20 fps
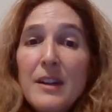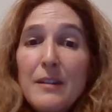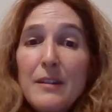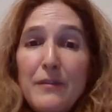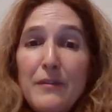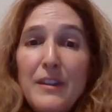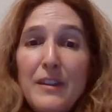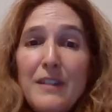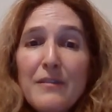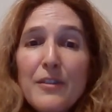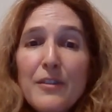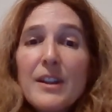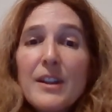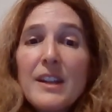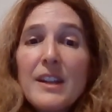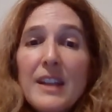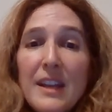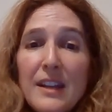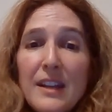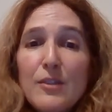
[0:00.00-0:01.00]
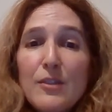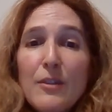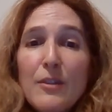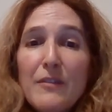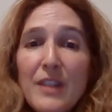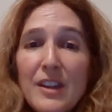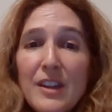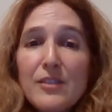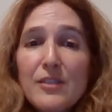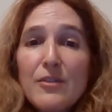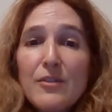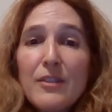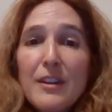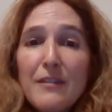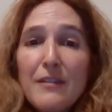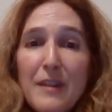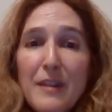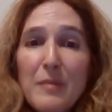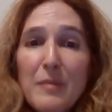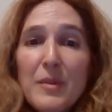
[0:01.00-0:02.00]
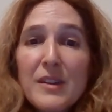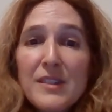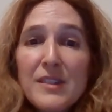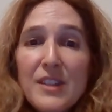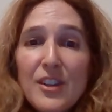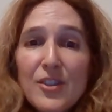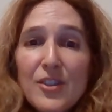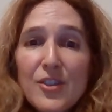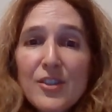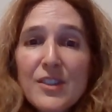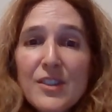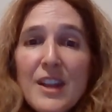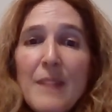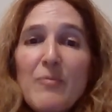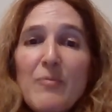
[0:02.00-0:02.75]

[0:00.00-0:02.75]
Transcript: fever in kids who have a history of febrile seizures.